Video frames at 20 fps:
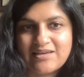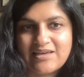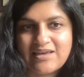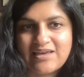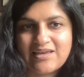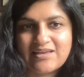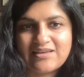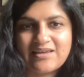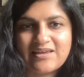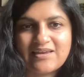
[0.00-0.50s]

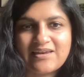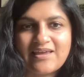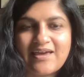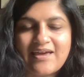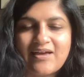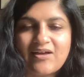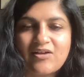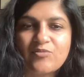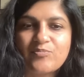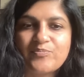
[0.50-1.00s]
it can
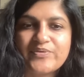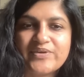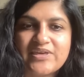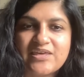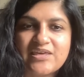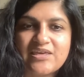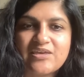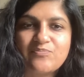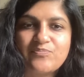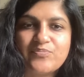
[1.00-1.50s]
help
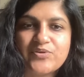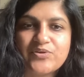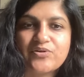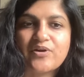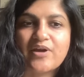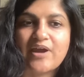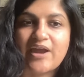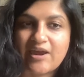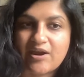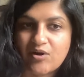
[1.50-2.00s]
keep
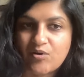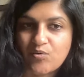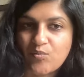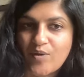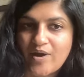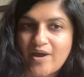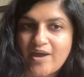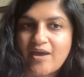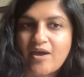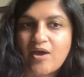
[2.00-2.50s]
your
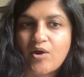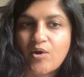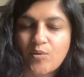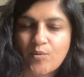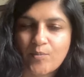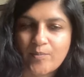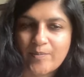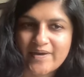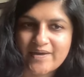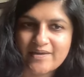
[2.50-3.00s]
airway
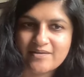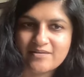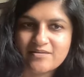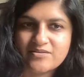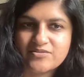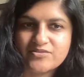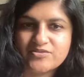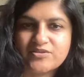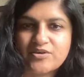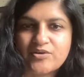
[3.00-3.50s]
open.
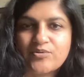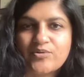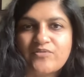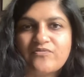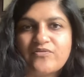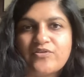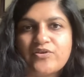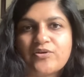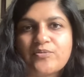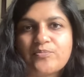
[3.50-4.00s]
So
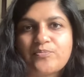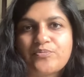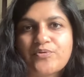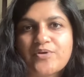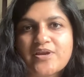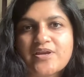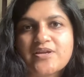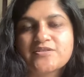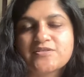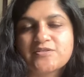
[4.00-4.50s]
if you're
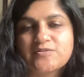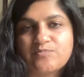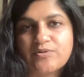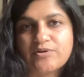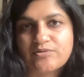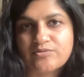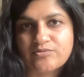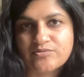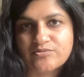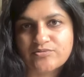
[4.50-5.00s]

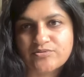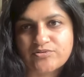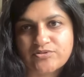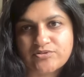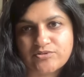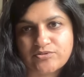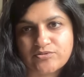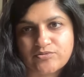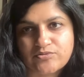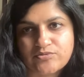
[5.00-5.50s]
predisposed
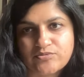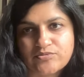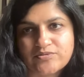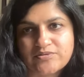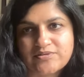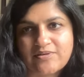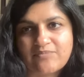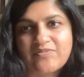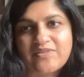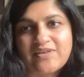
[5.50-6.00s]
to
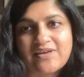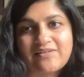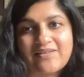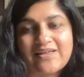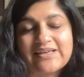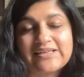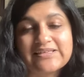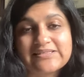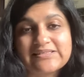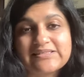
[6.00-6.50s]
something
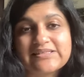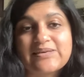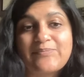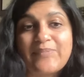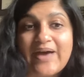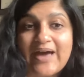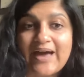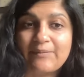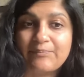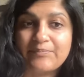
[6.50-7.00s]
like sleep
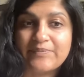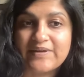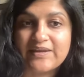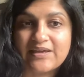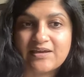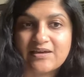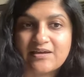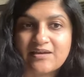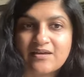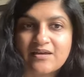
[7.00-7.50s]

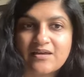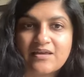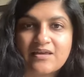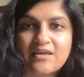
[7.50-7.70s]
apnea,